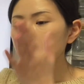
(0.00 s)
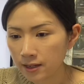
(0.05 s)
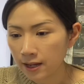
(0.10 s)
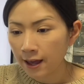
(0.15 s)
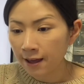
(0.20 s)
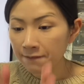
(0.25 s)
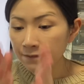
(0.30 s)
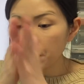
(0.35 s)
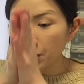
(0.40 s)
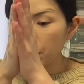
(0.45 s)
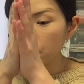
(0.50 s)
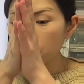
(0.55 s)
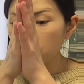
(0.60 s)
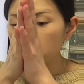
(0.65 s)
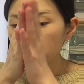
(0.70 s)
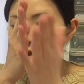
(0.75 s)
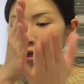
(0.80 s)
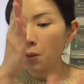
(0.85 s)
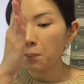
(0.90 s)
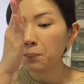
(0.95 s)
after
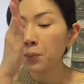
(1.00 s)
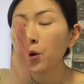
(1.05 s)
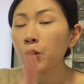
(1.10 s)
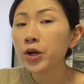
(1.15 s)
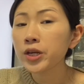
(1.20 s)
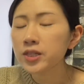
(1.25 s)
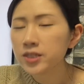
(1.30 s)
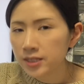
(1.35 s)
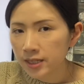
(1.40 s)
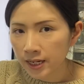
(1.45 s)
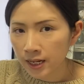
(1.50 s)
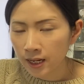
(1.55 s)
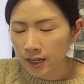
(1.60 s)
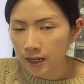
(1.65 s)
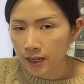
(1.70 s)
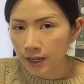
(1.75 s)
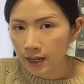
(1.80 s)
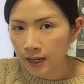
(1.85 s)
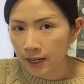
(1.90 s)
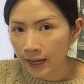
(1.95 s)
the point
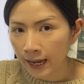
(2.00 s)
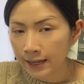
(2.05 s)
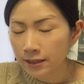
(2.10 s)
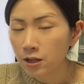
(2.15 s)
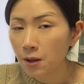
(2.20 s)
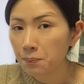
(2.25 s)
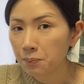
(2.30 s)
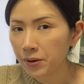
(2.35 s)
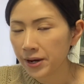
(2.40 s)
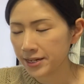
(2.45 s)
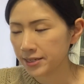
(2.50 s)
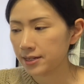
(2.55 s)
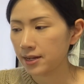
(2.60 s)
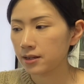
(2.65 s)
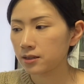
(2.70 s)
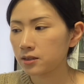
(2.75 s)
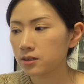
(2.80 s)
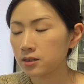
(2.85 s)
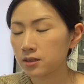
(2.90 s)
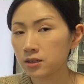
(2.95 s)
at the
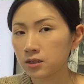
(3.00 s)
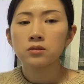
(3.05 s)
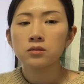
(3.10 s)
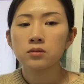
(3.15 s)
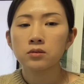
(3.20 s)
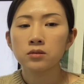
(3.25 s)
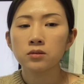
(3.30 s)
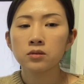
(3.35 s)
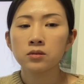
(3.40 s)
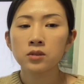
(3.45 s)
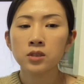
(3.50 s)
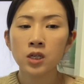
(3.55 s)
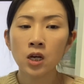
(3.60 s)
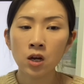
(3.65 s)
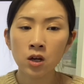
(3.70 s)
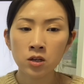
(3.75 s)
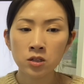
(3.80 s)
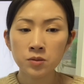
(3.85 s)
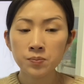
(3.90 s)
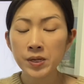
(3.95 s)
present.
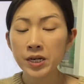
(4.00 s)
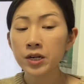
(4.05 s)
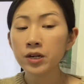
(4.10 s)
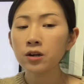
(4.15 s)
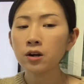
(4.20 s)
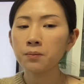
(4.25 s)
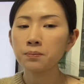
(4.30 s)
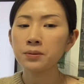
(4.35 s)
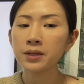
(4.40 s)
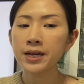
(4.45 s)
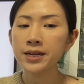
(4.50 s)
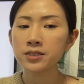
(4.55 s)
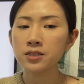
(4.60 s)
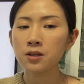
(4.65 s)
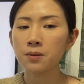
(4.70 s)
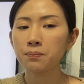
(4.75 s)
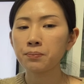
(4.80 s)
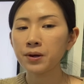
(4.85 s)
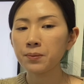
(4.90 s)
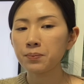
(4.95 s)
The speaker applies the
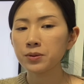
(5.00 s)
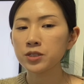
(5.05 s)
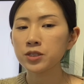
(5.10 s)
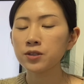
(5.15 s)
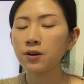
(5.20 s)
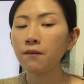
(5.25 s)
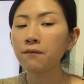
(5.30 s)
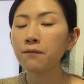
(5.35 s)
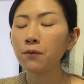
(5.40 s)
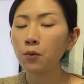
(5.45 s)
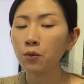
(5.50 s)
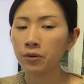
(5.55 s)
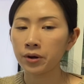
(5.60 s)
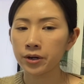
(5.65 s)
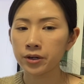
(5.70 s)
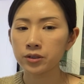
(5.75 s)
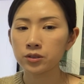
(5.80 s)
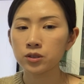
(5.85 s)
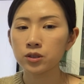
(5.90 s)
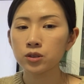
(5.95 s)
preposition
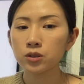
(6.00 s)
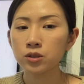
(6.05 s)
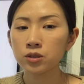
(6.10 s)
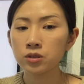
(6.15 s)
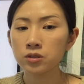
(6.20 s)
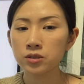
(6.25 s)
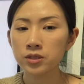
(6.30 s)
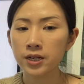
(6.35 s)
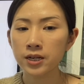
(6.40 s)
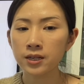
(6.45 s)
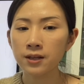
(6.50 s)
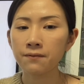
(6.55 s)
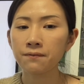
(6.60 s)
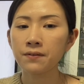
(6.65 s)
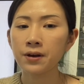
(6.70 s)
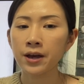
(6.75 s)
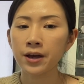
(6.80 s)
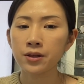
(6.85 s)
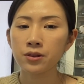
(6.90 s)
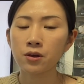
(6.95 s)
forward to
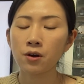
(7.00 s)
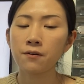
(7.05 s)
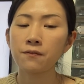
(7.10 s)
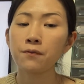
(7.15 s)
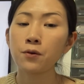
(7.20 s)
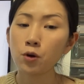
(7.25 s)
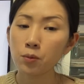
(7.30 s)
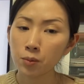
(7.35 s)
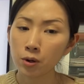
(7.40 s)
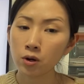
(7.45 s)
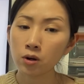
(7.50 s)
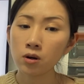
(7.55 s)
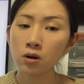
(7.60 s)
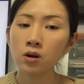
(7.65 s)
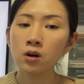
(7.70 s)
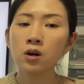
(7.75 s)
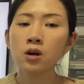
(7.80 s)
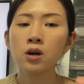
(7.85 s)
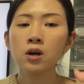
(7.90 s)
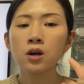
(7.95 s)
signify the former
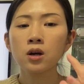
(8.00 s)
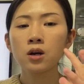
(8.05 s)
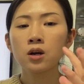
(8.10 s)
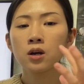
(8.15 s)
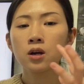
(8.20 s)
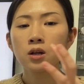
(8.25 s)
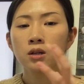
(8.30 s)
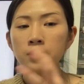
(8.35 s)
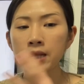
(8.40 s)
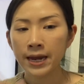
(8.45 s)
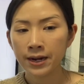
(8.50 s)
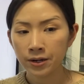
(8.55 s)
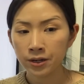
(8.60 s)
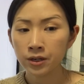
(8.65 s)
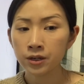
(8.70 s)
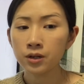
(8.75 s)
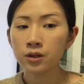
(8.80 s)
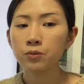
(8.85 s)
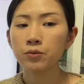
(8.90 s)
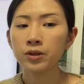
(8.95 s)

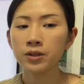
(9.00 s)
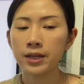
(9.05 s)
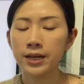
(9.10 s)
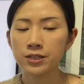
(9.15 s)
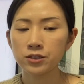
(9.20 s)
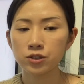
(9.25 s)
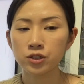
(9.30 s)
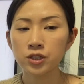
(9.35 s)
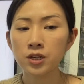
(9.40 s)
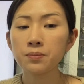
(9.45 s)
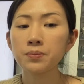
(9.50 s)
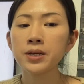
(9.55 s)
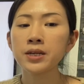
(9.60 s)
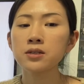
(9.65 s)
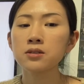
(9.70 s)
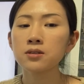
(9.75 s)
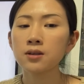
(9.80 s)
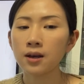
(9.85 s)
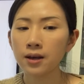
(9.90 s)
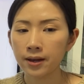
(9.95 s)
latter relationship
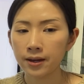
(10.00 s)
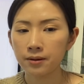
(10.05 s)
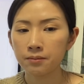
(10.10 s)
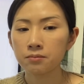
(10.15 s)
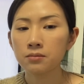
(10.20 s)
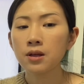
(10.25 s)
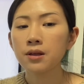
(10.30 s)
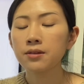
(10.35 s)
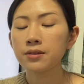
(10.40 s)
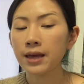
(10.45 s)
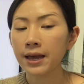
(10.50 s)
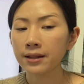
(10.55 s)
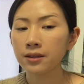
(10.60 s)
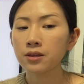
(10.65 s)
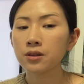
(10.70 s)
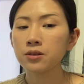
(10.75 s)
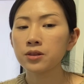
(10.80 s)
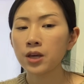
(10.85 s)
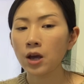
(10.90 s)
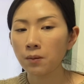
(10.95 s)
in time that
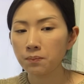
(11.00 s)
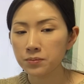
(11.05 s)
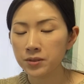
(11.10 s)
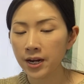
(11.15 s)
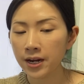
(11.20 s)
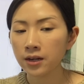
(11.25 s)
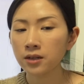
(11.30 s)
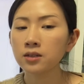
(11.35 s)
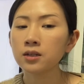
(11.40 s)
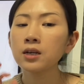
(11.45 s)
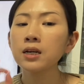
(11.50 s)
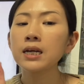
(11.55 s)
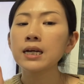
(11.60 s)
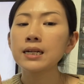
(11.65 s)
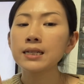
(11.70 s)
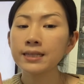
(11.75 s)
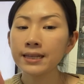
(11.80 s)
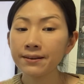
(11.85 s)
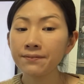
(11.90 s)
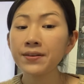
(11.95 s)
the object
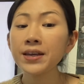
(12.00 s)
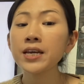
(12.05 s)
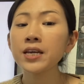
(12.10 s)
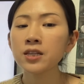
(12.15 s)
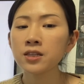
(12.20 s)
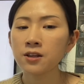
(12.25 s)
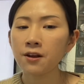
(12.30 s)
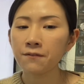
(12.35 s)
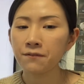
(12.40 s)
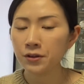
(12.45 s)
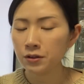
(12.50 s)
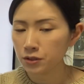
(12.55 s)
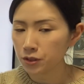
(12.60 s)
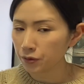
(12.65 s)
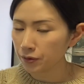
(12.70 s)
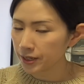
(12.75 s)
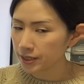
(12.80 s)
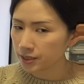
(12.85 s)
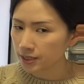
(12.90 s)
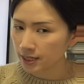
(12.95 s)
living in the
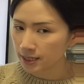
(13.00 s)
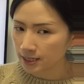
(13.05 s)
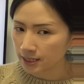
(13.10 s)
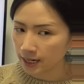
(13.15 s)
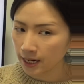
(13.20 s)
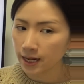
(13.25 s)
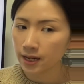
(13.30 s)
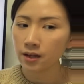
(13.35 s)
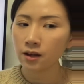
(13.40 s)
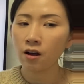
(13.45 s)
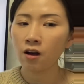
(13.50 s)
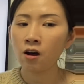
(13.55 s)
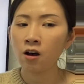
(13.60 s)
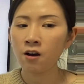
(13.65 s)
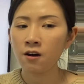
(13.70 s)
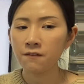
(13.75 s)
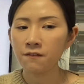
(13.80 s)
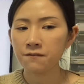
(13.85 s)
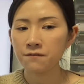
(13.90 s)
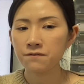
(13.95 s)
futuristic city
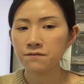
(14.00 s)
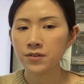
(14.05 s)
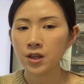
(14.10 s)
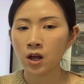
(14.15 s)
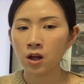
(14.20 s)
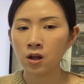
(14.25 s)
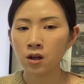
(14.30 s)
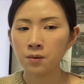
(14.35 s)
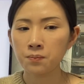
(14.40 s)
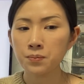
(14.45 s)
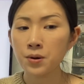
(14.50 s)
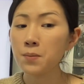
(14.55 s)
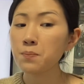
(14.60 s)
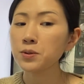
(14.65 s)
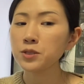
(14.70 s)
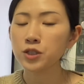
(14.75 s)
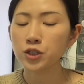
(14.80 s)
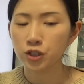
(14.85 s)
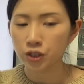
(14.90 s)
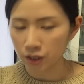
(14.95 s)
of the
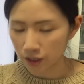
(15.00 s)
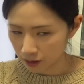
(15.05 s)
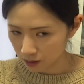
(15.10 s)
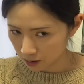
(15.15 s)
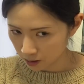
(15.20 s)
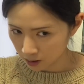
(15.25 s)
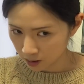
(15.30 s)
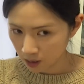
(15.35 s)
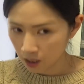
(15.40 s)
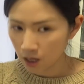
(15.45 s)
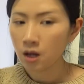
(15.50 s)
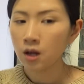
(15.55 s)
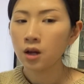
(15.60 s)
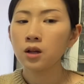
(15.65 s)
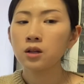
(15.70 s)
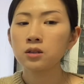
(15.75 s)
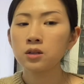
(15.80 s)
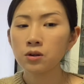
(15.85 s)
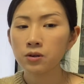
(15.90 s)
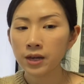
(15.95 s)
prepositions
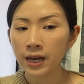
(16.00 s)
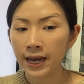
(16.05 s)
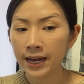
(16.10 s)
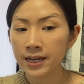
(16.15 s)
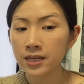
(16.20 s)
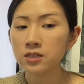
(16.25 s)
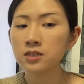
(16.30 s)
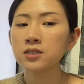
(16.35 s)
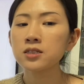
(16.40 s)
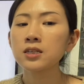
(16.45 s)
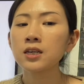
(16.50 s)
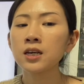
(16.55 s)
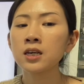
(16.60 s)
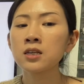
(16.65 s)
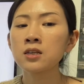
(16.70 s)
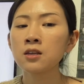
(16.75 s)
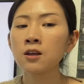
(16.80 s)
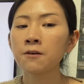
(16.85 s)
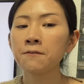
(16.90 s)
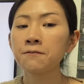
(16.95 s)
locates
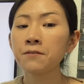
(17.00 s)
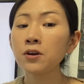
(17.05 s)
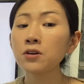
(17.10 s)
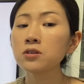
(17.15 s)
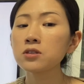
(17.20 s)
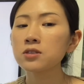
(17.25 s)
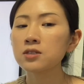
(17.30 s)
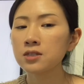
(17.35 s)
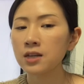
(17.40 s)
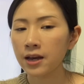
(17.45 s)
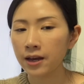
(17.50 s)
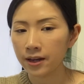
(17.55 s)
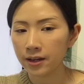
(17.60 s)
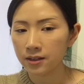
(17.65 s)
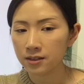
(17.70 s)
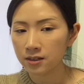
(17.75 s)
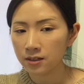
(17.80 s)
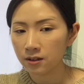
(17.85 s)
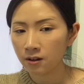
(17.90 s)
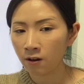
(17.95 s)
in the front side
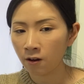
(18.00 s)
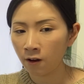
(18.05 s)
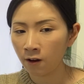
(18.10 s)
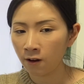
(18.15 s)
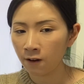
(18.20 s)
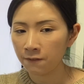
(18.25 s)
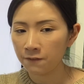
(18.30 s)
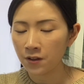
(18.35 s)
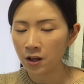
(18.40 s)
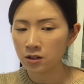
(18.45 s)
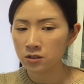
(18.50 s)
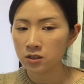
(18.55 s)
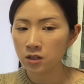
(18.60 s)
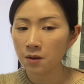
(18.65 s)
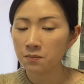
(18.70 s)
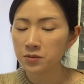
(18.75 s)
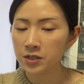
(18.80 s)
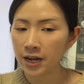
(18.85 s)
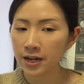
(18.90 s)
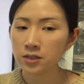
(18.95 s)
of the
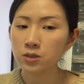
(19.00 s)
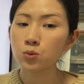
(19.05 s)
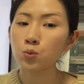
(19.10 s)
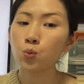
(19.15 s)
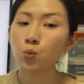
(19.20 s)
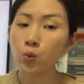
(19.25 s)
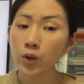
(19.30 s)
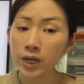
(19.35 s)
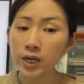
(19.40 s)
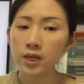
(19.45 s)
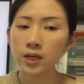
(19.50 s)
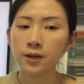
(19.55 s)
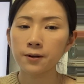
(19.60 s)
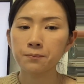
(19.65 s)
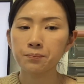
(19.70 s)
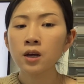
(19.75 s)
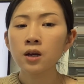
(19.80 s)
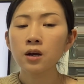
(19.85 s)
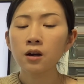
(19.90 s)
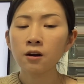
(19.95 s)
subject we
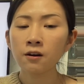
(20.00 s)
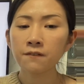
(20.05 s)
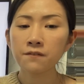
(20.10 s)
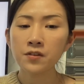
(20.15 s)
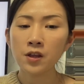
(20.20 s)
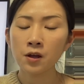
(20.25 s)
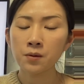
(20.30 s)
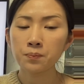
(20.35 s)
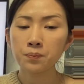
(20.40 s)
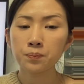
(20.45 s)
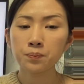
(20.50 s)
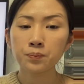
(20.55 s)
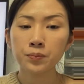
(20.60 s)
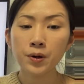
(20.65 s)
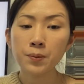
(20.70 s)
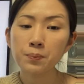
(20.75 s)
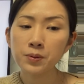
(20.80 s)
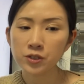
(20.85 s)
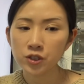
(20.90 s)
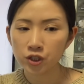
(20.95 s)
of the
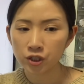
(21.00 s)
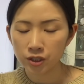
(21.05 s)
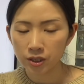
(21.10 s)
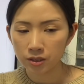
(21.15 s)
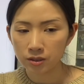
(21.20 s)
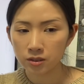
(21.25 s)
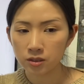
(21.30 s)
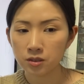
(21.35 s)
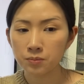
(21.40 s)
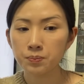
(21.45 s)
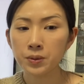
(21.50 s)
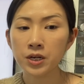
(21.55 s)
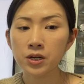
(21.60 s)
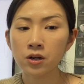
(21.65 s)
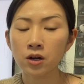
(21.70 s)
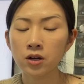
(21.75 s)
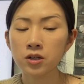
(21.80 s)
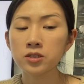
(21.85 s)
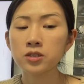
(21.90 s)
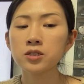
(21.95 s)
prepositions,
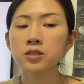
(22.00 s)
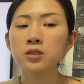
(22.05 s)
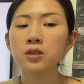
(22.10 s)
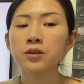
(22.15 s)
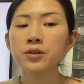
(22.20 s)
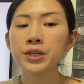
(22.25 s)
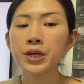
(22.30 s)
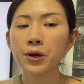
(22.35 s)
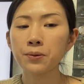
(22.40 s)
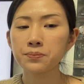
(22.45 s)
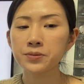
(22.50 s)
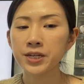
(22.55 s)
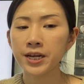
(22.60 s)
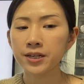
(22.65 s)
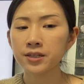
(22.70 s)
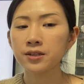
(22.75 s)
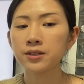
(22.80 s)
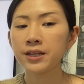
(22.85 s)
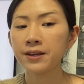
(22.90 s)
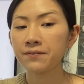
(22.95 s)
because the
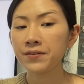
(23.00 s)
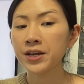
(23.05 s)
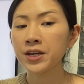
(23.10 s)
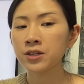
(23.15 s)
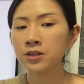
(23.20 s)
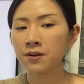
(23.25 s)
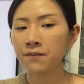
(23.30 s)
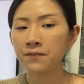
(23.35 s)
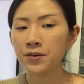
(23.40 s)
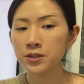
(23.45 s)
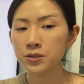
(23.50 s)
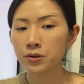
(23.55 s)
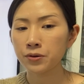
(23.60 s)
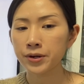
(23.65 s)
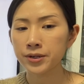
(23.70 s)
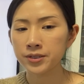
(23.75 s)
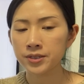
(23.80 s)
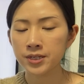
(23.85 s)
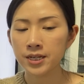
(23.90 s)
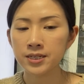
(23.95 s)
object living in the
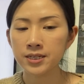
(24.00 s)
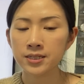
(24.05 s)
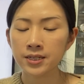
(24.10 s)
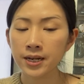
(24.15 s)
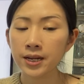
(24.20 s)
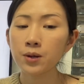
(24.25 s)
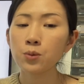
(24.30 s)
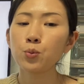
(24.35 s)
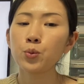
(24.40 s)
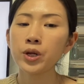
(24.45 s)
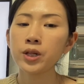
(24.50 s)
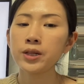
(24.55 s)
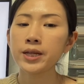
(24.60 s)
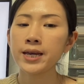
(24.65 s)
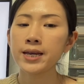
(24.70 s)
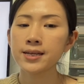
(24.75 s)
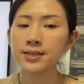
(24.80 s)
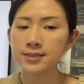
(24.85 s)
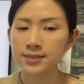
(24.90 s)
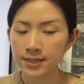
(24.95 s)
futuristic city will
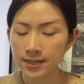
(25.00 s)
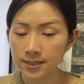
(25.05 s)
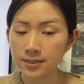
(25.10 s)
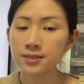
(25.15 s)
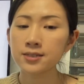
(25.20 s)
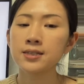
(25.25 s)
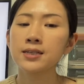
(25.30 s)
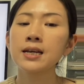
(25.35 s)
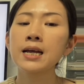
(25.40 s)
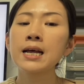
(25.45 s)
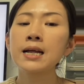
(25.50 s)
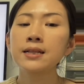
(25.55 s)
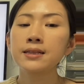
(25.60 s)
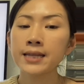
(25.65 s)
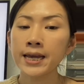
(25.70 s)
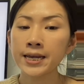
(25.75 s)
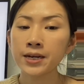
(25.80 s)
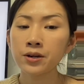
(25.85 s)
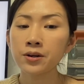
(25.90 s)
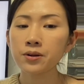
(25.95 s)
exist
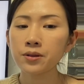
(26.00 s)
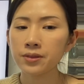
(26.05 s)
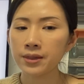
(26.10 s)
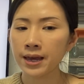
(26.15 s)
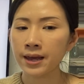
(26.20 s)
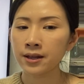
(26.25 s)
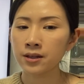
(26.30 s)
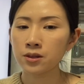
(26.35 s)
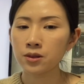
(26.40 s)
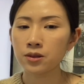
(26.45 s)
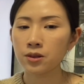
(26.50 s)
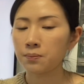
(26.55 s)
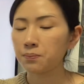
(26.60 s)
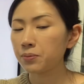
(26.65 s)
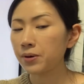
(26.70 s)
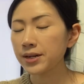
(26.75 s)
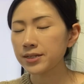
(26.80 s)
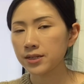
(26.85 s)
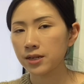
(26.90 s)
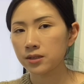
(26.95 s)
later than the
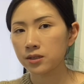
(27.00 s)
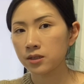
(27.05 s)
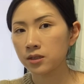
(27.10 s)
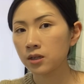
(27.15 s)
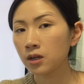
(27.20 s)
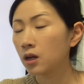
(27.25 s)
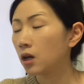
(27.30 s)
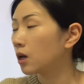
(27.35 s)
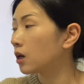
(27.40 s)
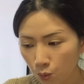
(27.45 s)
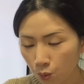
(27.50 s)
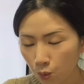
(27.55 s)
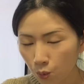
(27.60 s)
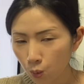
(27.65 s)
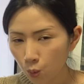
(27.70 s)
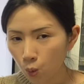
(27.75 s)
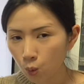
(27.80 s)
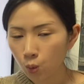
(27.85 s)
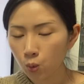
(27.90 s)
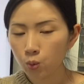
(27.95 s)
present.
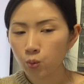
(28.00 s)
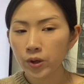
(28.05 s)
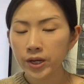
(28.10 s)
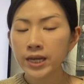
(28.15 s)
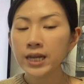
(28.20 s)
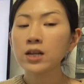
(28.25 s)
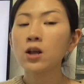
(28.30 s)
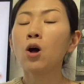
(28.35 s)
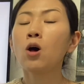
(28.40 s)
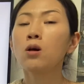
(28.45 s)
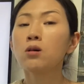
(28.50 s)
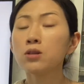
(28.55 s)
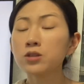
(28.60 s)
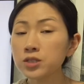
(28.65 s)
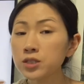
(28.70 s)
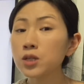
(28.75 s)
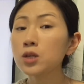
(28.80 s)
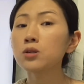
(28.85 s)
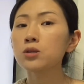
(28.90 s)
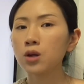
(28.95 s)
We can
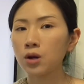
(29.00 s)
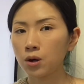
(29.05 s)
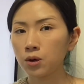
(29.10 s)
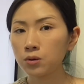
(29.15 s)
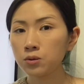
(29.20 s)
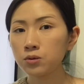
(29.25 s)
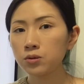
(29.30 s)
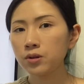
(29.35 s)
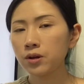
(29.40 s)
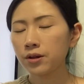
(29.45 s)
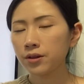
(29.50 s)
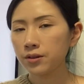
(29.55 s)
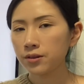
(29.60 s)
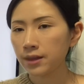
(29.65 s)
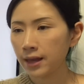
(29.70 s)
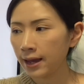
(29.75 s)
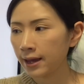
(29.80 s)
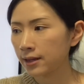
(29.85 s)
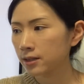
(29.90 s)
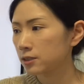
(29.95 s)
also know
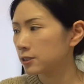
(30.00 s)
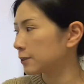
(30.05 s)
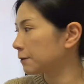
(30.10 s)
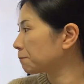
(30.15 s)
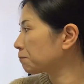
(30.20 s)
that